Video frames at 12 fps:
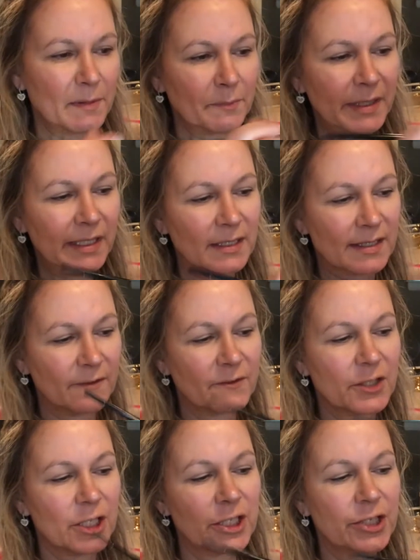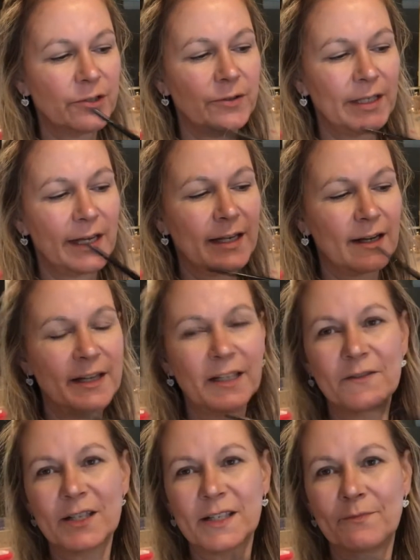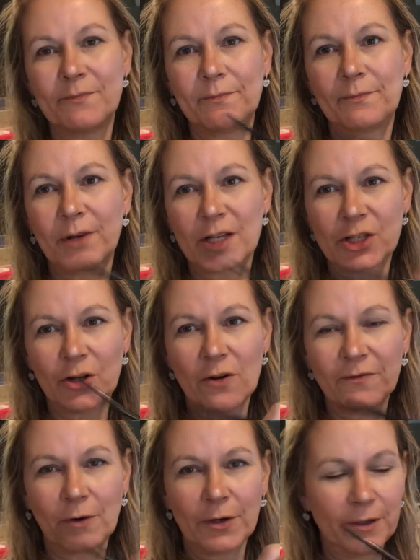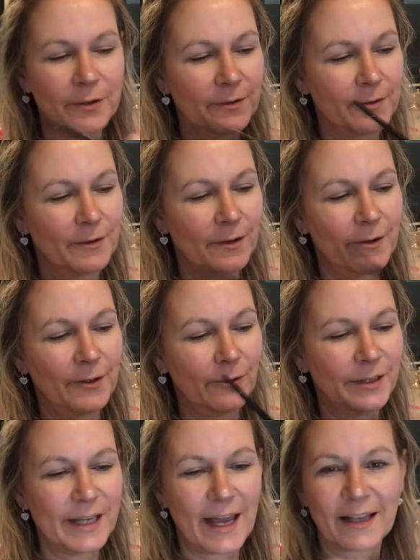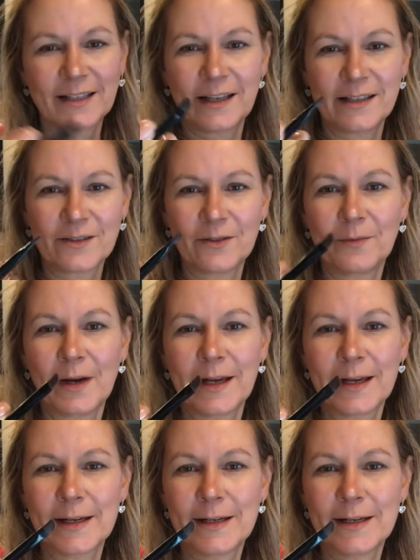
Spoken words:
a piece of tissue and I kind of just brush off on all the excess on my